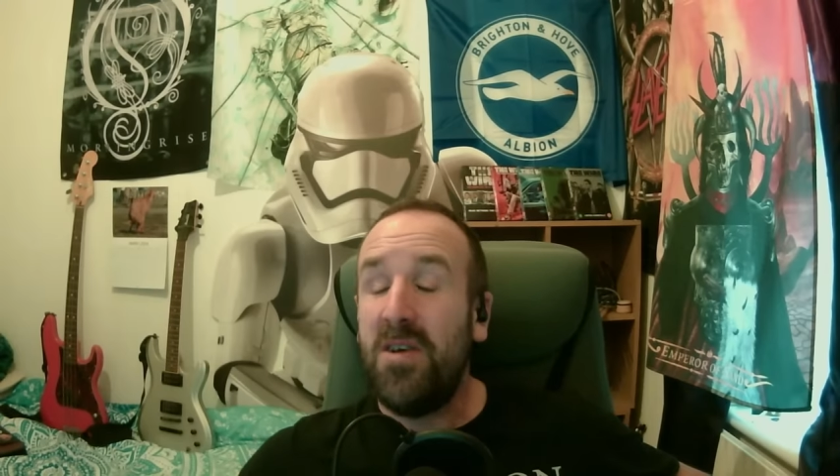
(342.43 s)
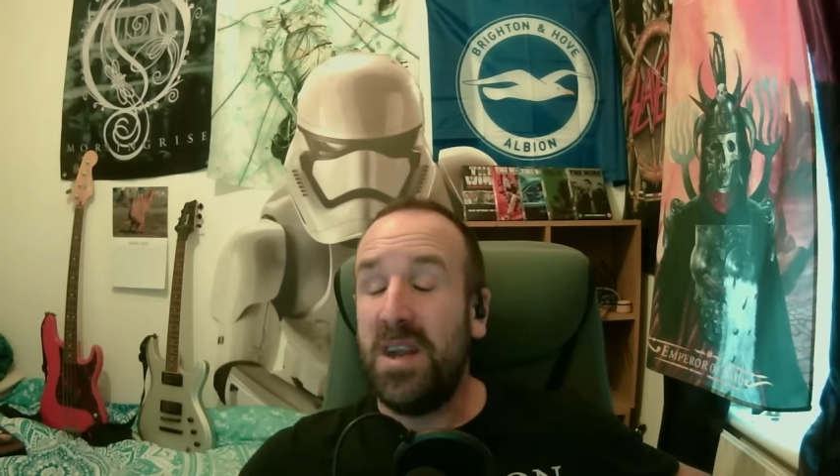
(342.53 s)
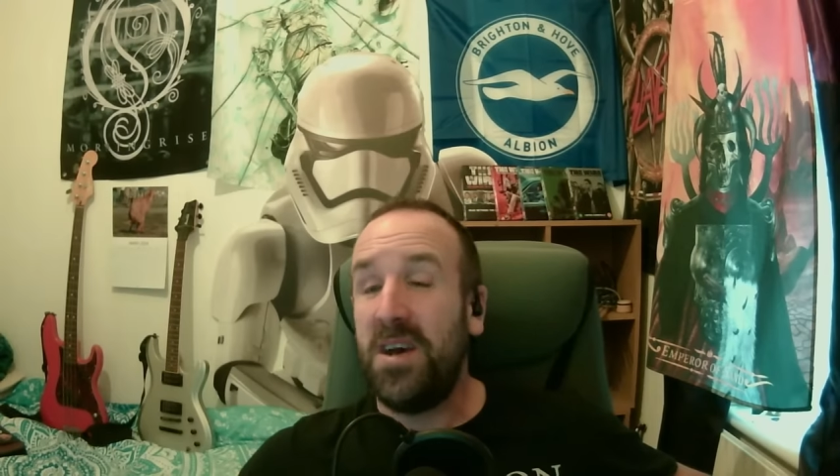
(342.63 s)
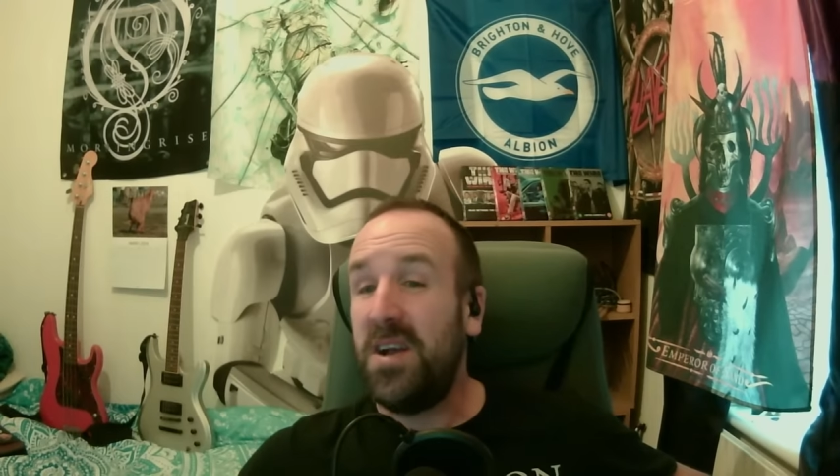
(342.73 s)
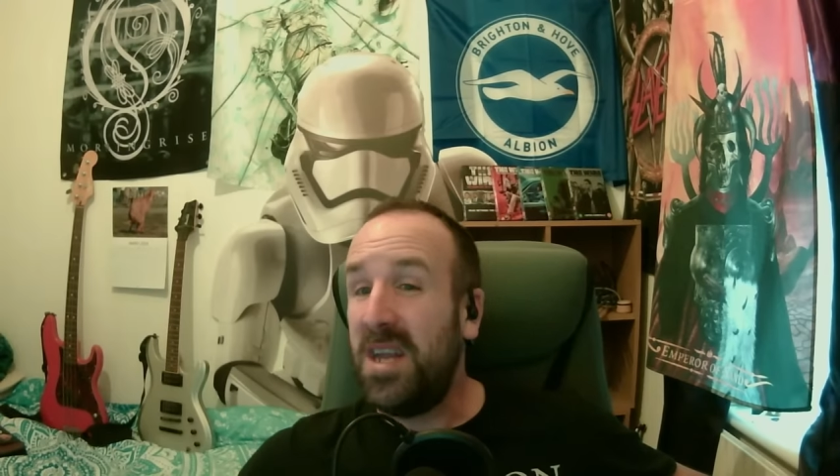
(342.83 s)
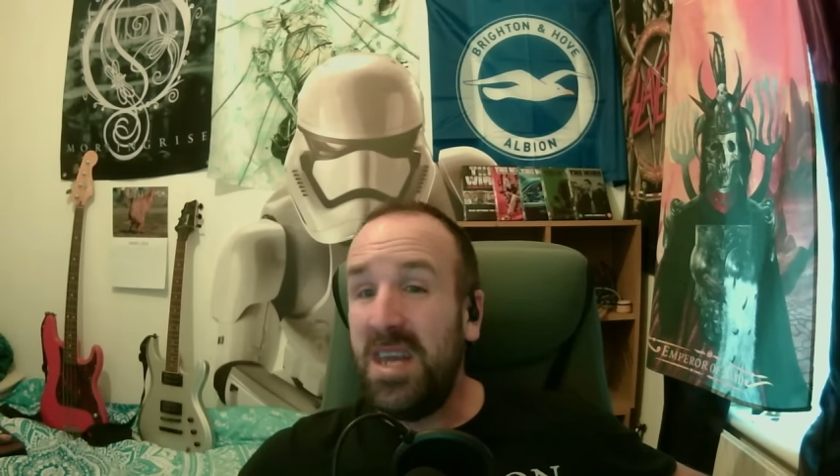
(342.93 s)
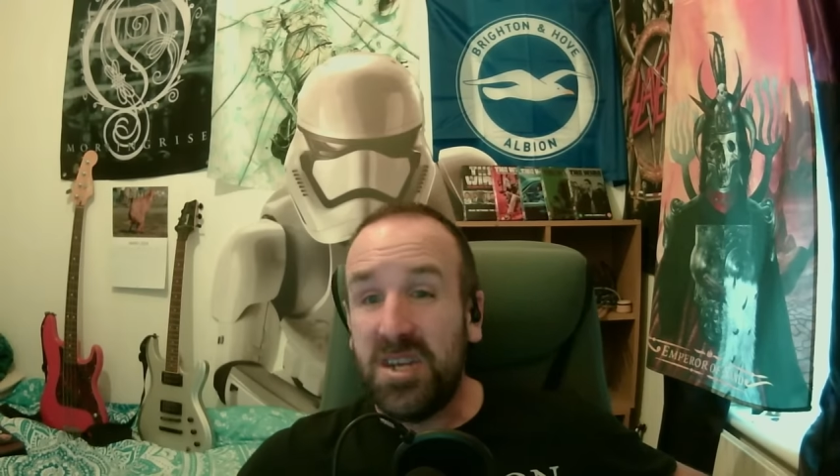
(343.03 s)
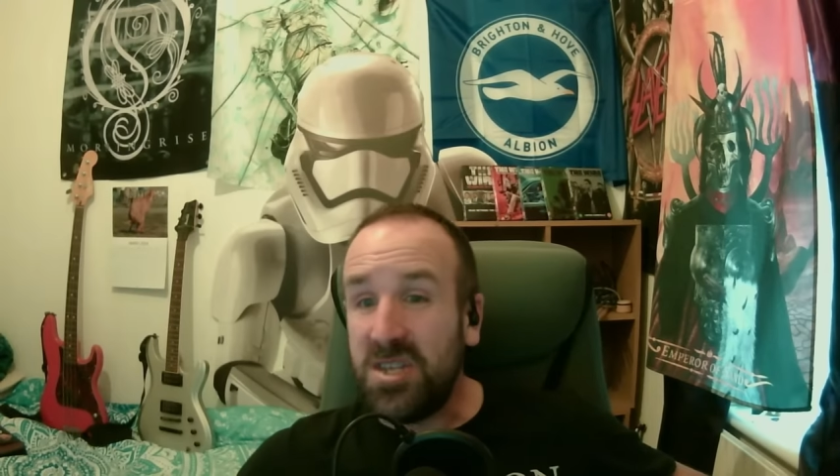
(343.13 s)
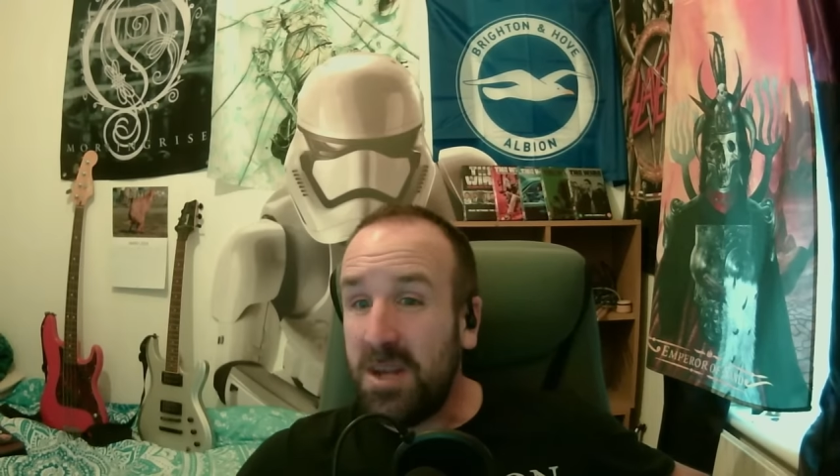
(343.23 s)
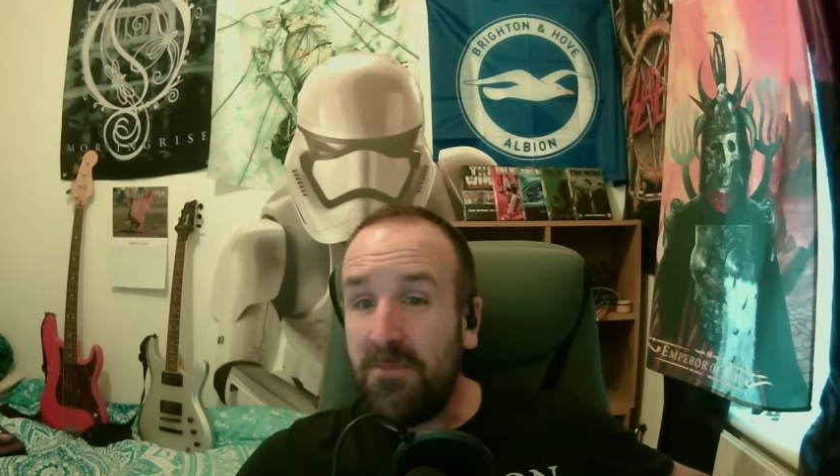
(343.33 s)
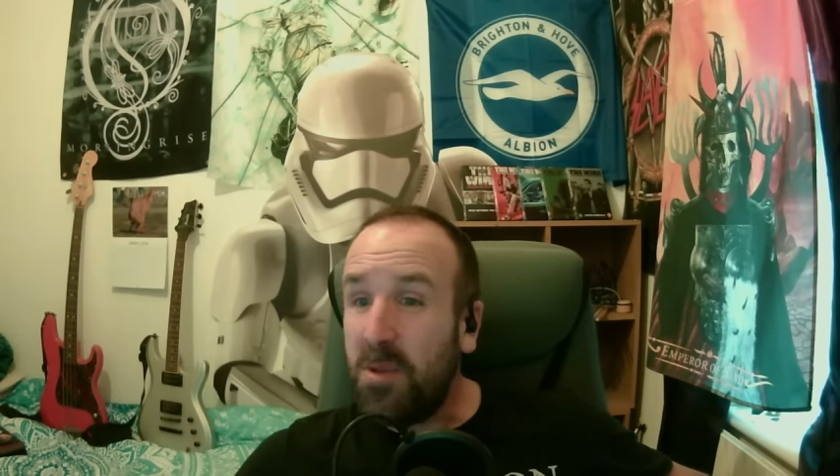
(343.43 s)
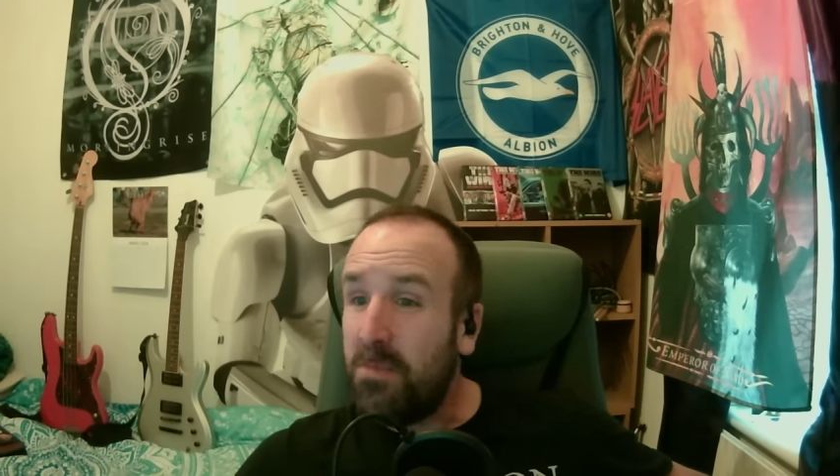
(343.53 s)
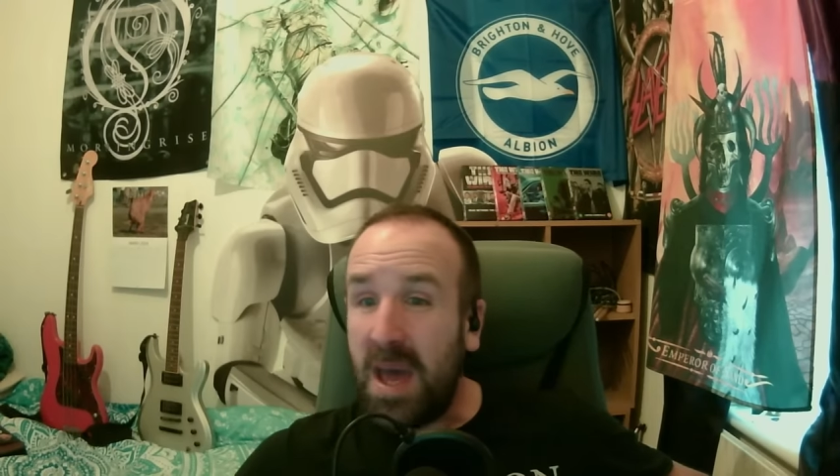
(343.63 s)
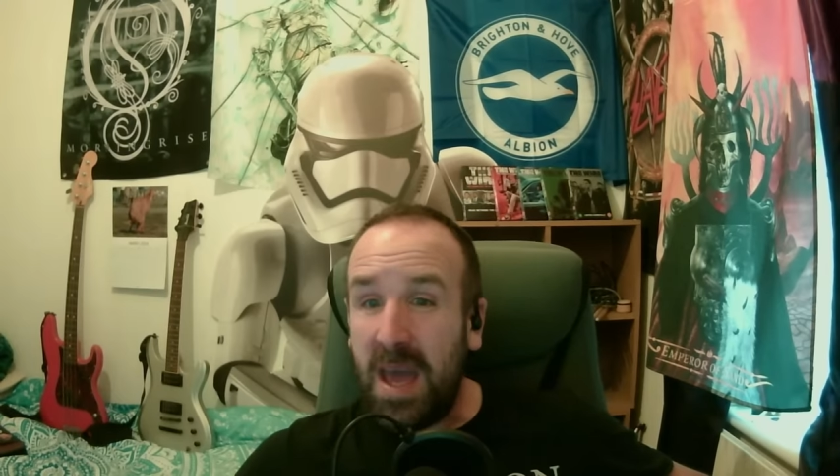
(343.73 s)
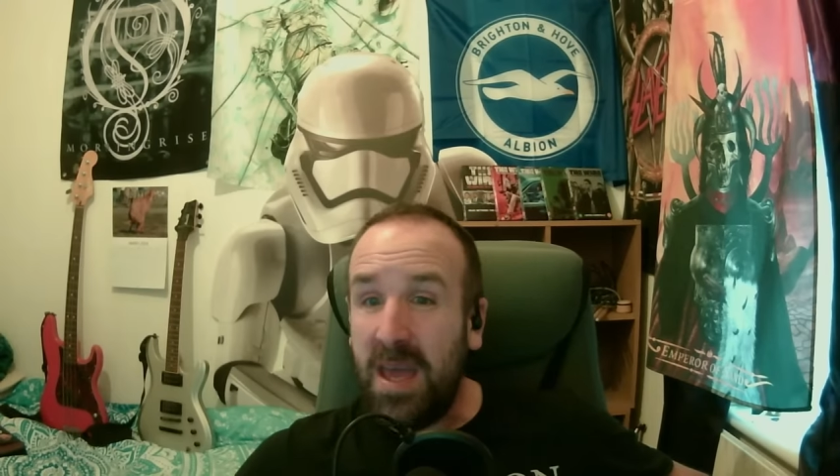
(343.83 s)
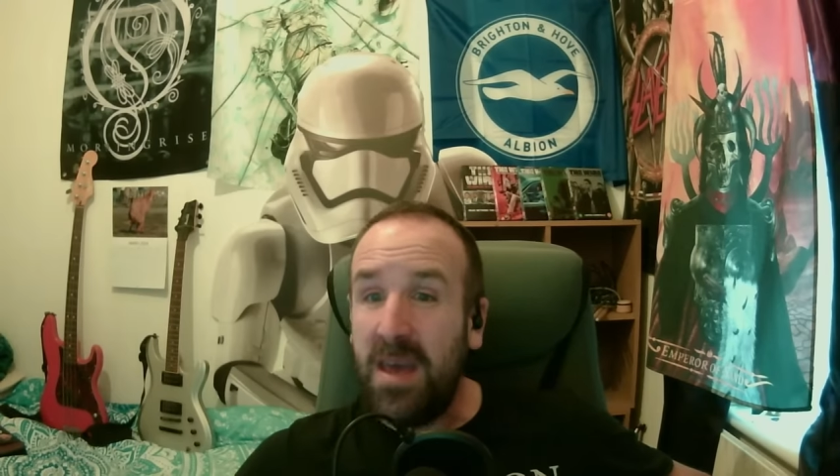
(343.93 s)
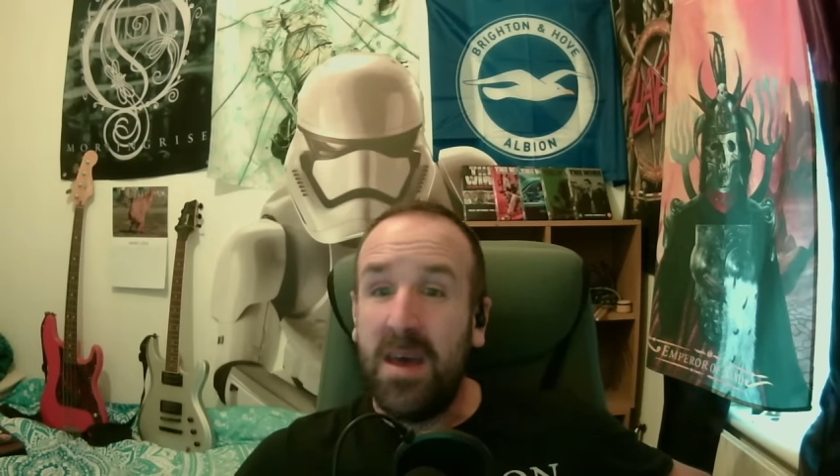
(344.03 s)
a leadership debate